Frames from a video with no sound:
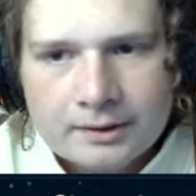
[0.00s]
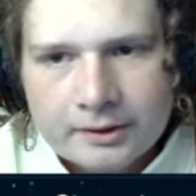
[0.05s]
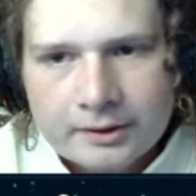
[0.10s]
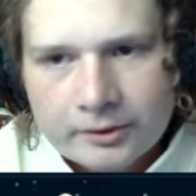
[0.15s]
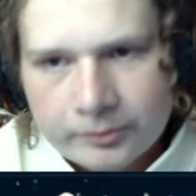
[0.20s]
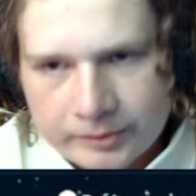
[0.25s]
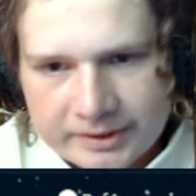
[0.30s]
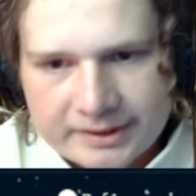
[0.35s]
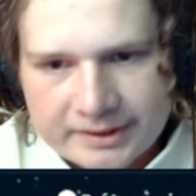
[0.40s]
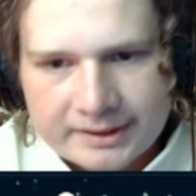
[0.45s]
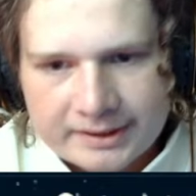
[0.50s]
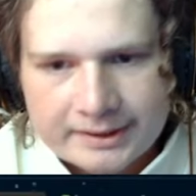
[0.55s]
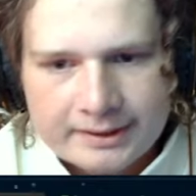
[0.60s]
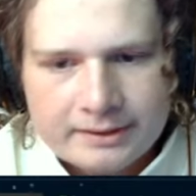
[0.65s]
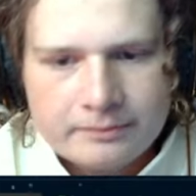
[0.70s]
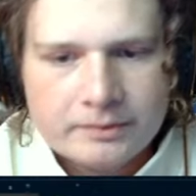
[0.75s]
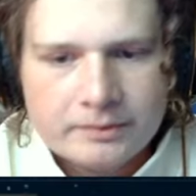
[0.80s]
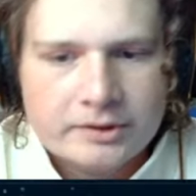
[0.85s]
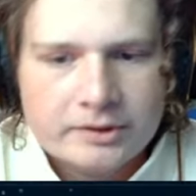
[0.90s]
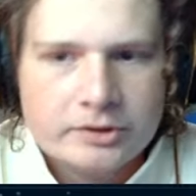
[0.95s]

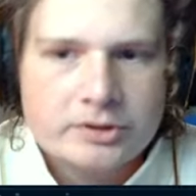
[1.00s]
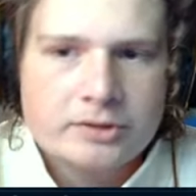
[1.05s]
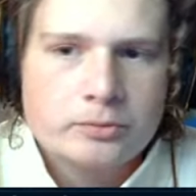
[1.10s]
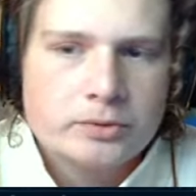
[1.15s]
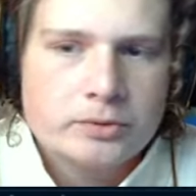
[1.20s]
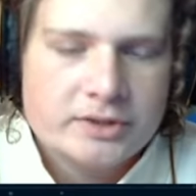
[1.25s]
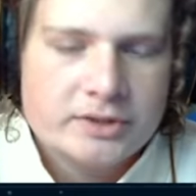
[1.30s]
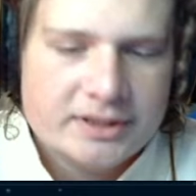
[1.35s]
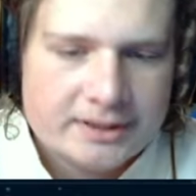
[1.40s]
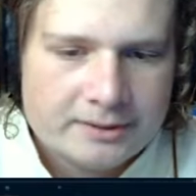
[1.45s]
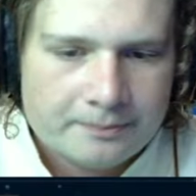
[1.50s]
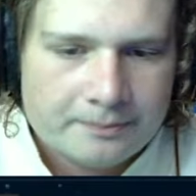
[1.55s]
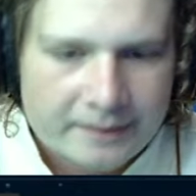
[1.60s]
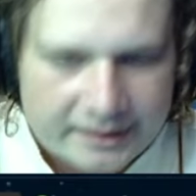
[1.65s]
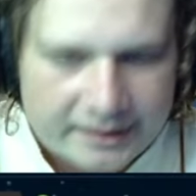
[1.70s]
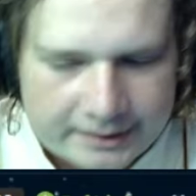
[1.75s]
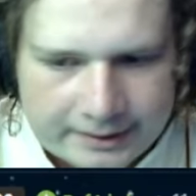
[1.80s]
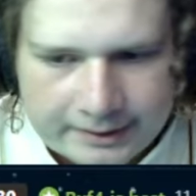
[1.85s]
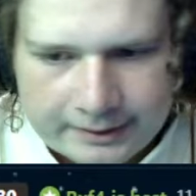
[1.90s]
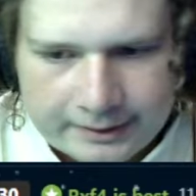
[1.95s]
Retake because it was
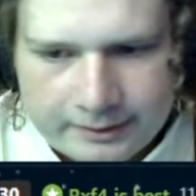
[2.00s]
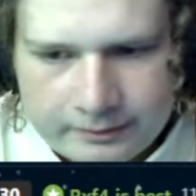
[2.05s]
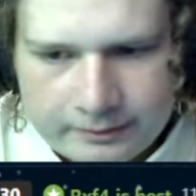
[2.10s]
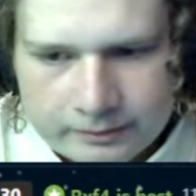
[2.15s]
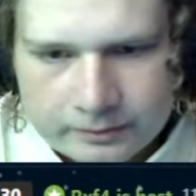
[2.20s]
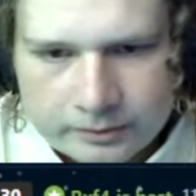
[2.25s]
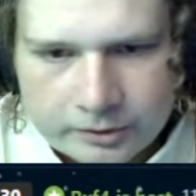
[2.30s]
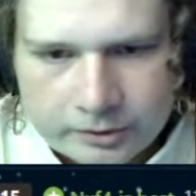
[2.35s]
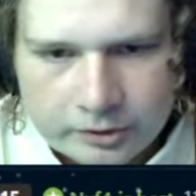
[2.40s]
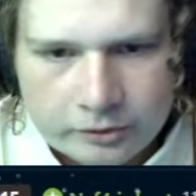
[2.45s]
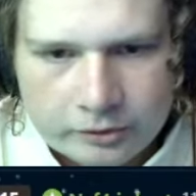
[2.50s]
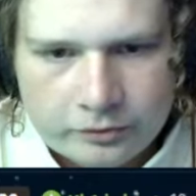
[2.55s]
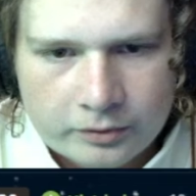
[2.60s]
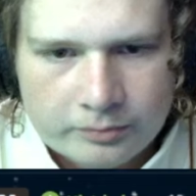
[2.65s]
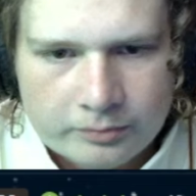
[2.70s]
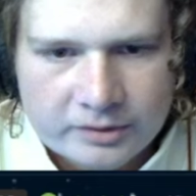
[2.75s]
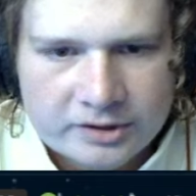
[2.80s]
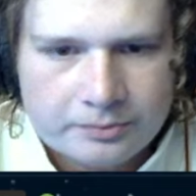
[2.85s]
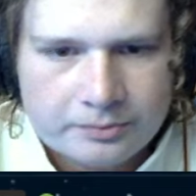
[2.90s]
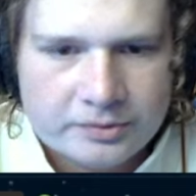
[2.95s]
expecting it. You know, from
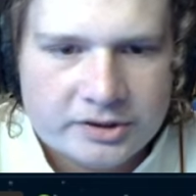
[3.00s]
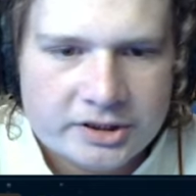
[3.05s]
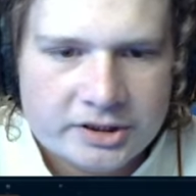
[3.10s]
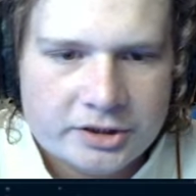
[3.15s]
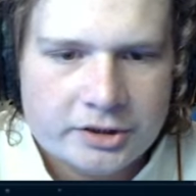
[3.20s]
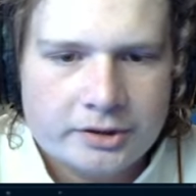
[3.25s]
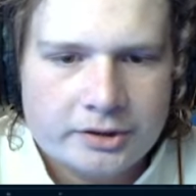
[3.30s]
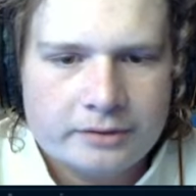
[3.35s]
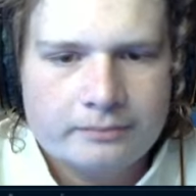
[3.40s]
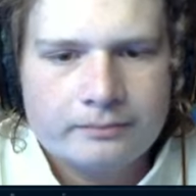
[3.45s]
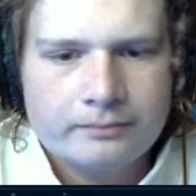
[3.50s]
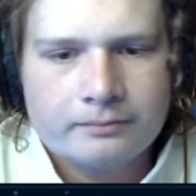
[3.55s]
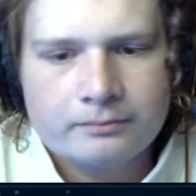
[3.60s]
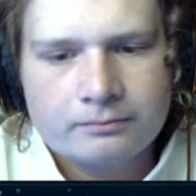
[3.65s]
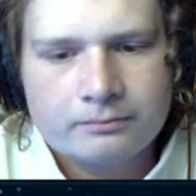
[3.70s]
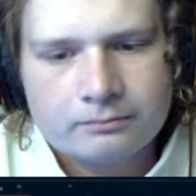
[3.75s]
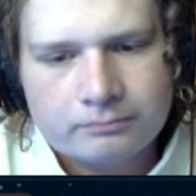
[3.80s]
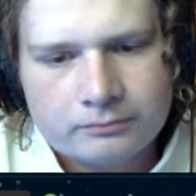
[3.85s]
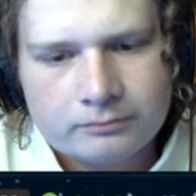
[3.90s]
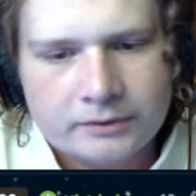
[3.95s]
this position,
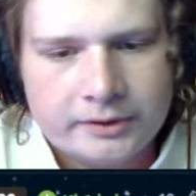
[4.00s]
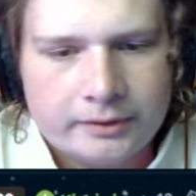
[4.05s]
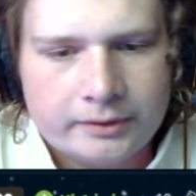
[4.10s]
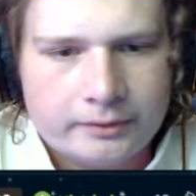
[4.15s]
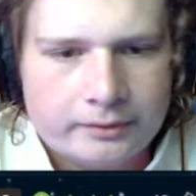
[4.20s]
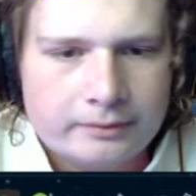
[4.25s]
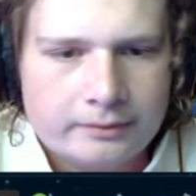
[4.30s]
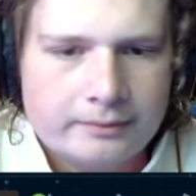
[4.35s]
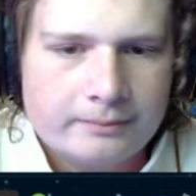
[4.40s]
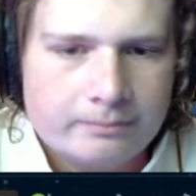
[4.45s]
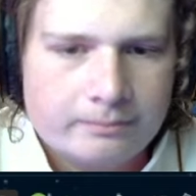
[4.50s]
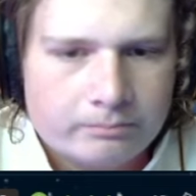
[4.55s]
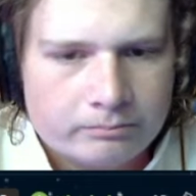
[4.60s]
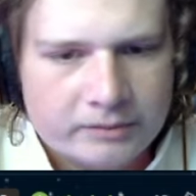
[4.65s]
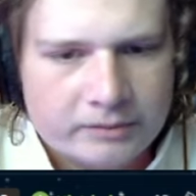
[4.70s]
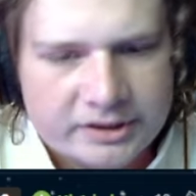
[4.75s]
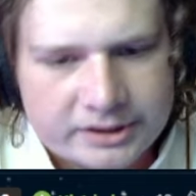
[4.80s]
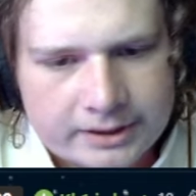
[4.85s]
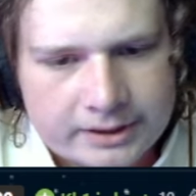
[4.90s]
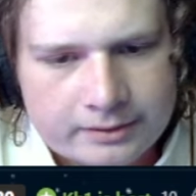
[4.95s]
you know, it
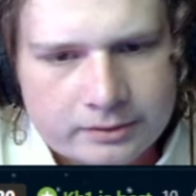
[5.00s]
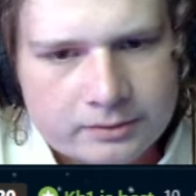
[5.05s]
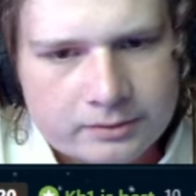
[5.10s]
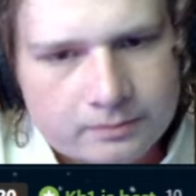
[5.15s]
makes sense.